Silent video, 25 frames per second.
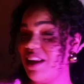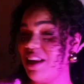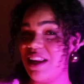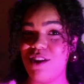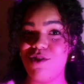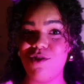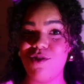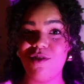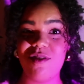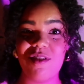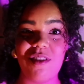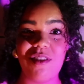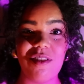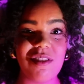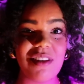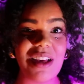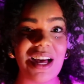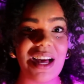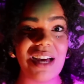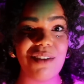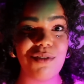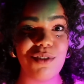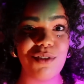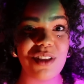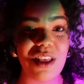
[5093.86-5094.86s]
and I just
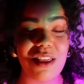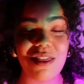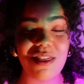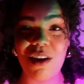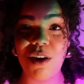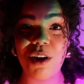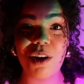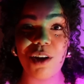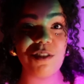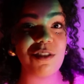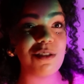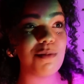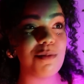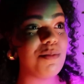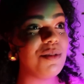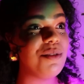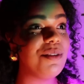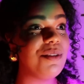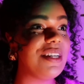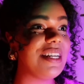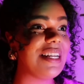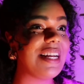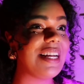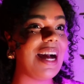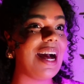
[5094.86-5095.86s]
discovered that there are
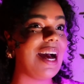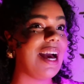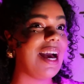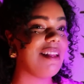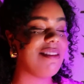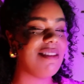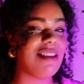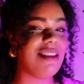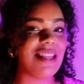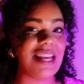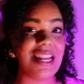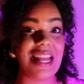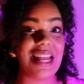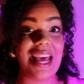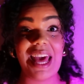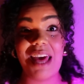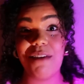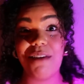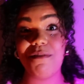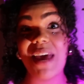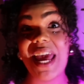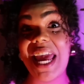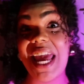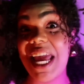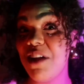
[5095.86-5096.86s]
spirit guides and that I
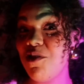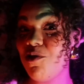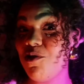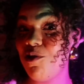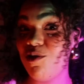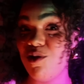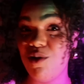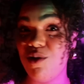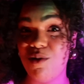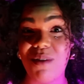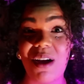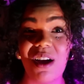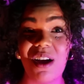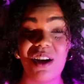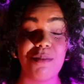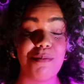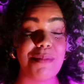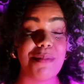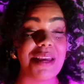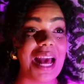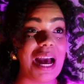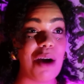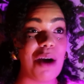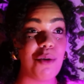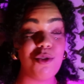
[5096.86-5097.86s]
have angels around
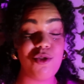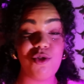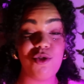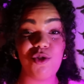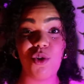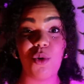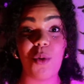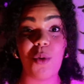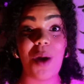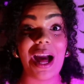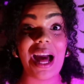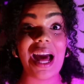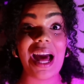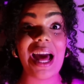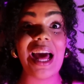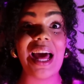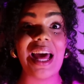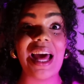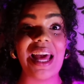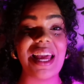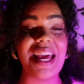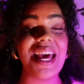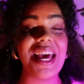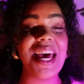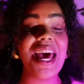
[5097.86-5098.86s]
me. I was so
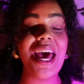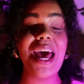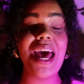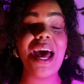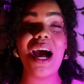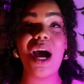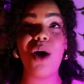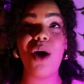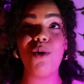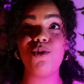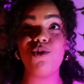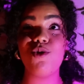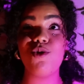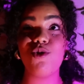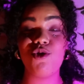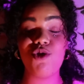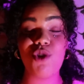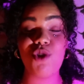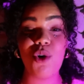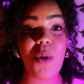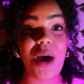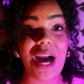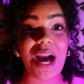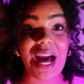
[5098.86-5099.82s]
high. I was so